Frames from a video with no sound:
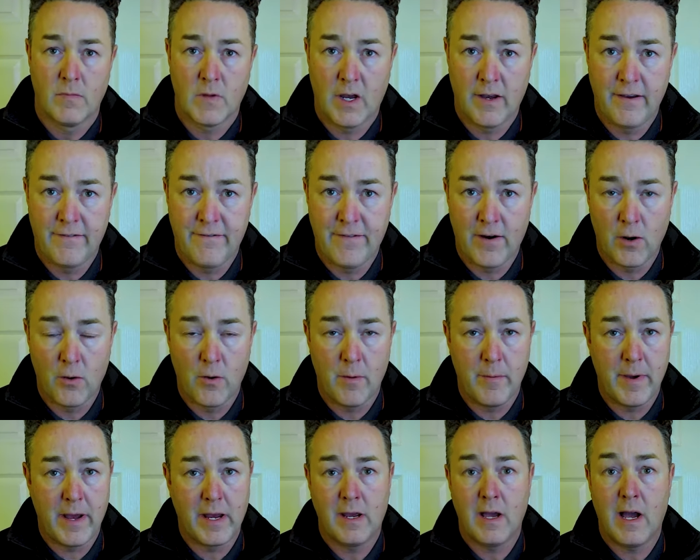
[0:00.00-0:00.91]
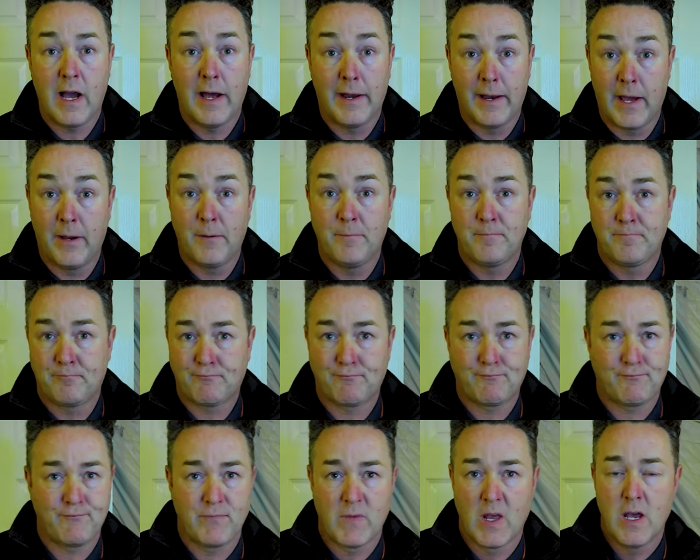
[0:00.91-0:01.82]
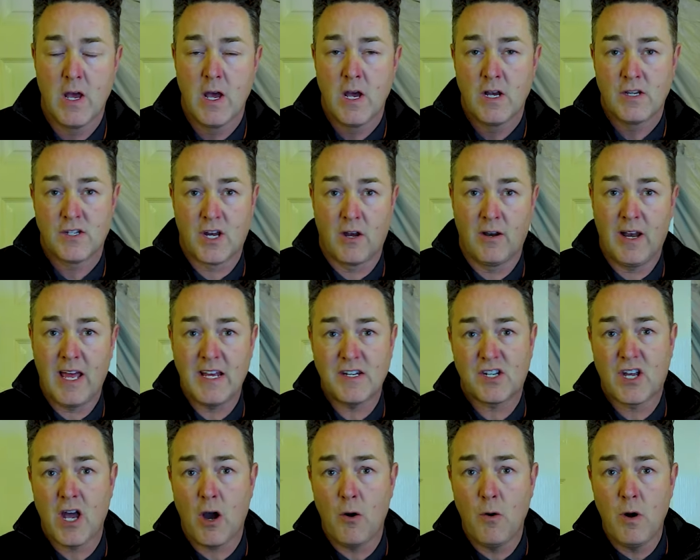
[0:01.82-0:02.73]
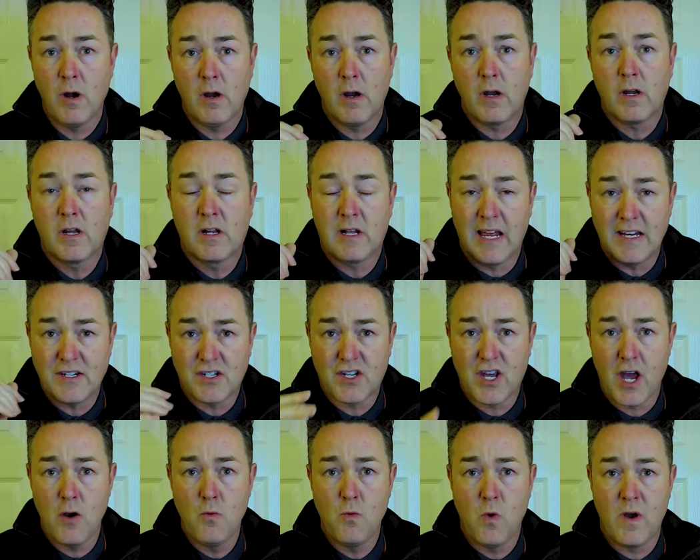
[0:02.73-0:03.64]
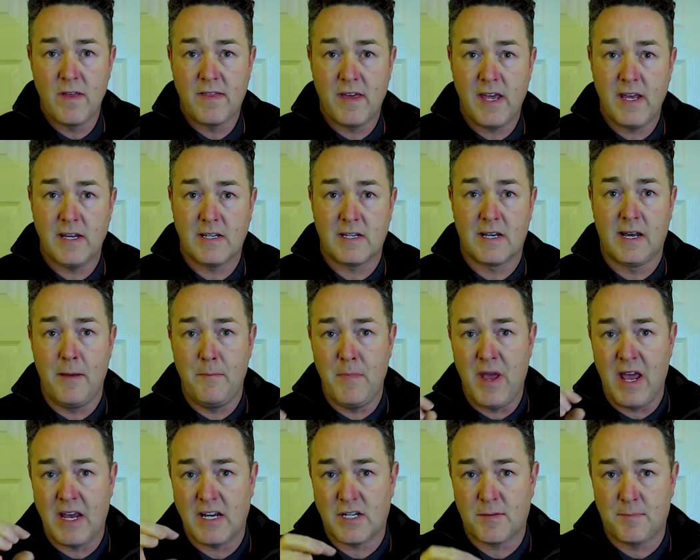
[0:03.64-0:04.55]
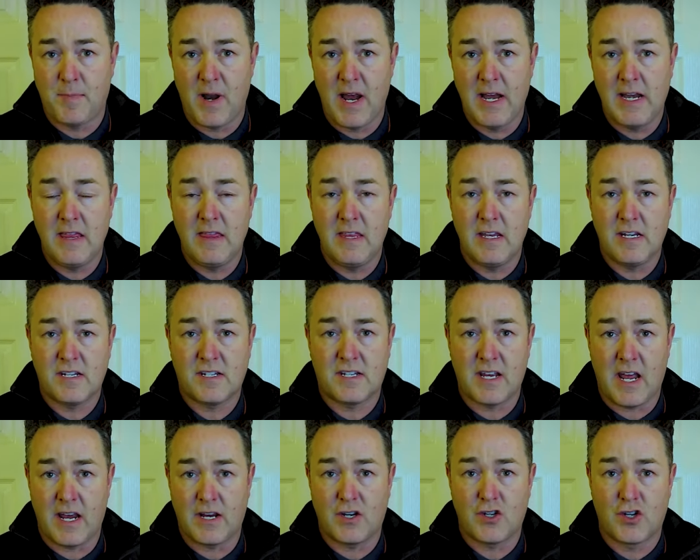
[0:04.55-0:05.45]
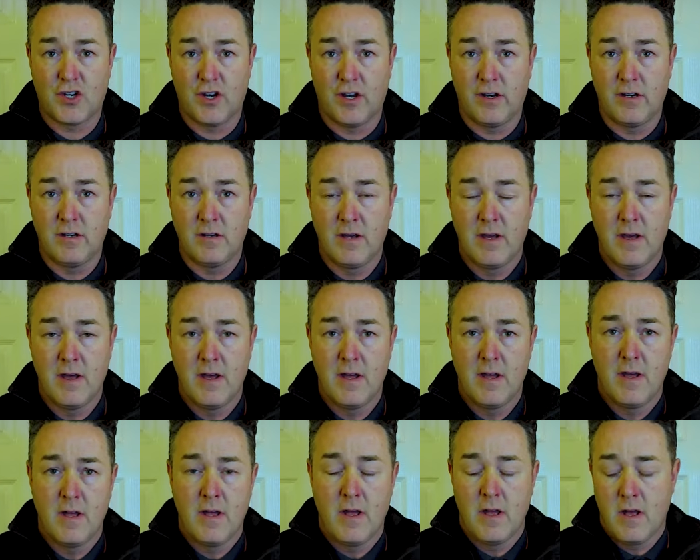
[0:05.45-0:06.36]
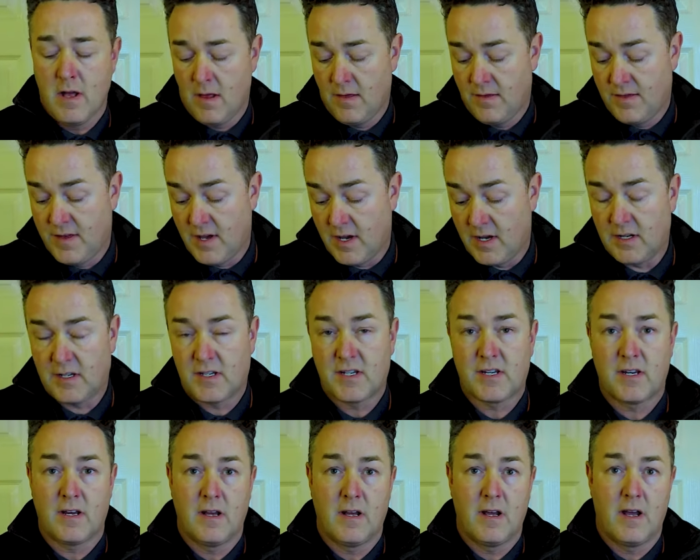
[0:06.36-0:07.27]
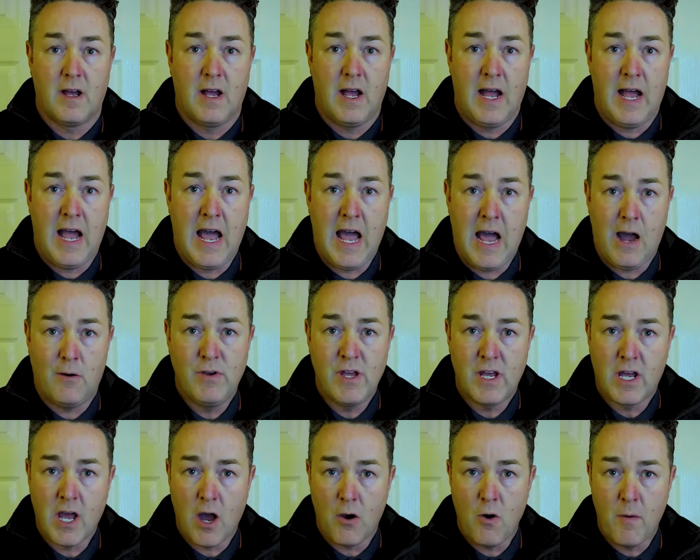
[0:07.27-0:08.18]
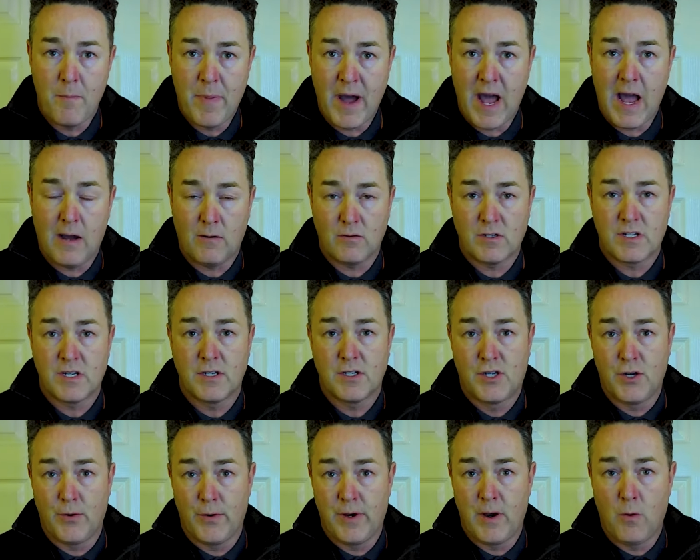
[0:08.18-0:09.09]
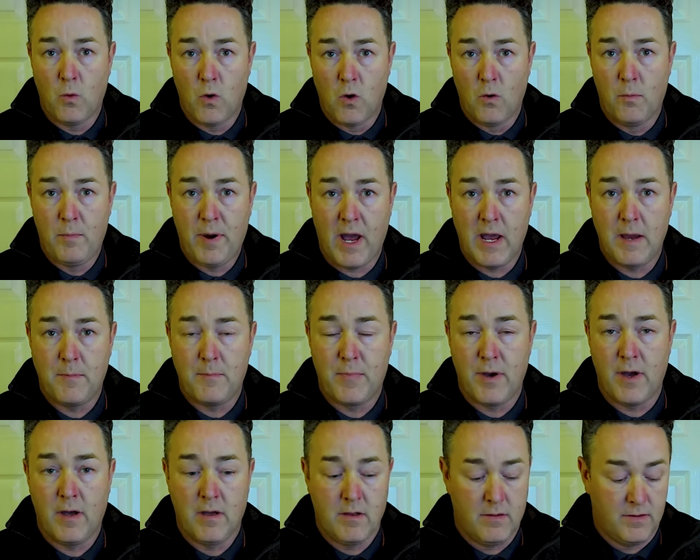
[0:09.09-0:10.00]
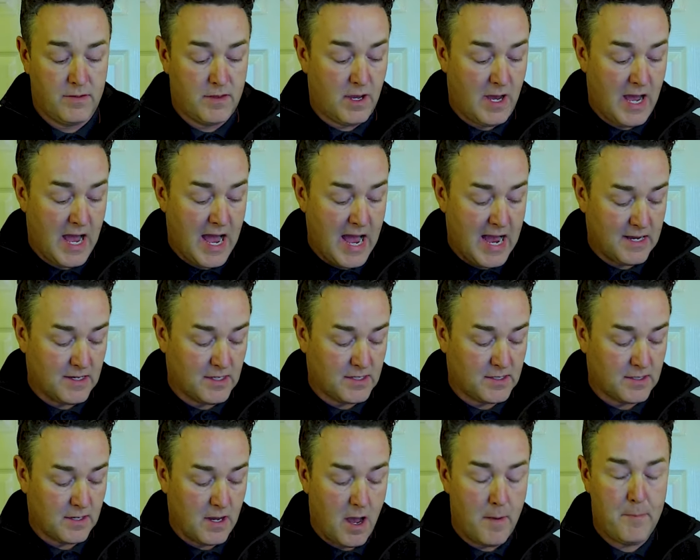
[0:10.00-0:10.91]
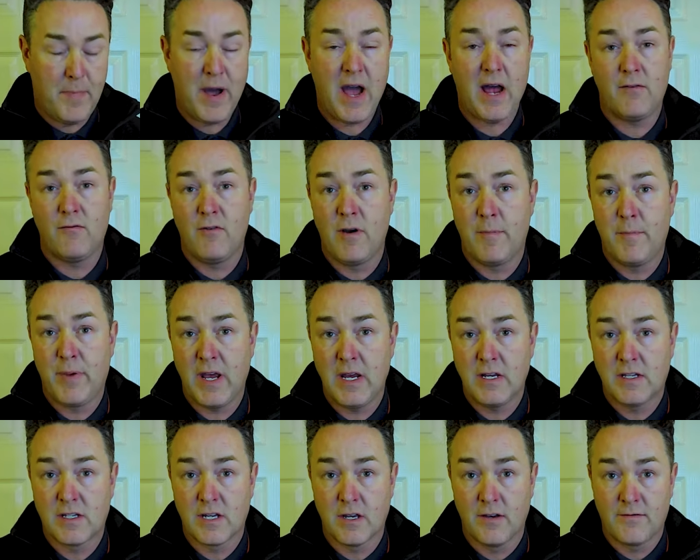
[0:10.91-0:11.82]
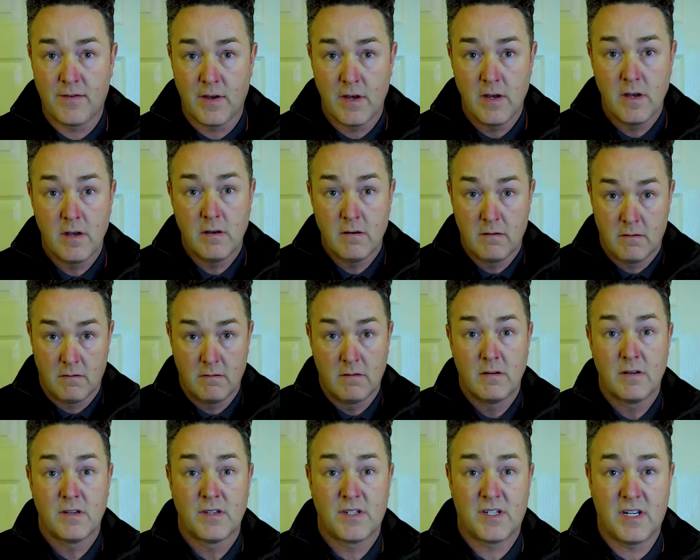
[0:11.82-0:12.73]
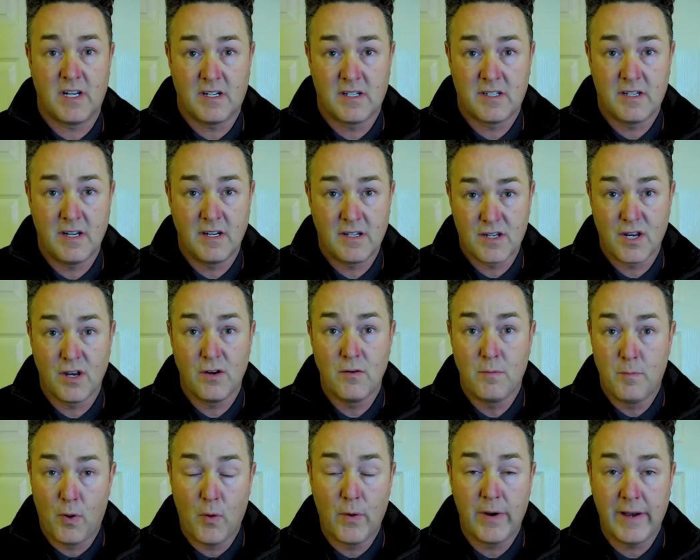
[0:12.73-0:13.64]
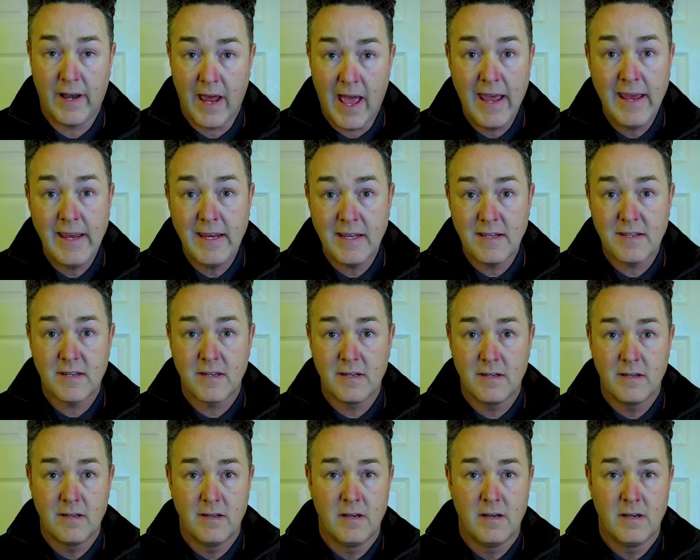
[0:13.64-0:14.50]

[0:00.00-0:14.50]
Are you following me? I know. So let's go with it. Let me explain in this section that how you go about doing a wallpaper that has a pattern repeat of 62.8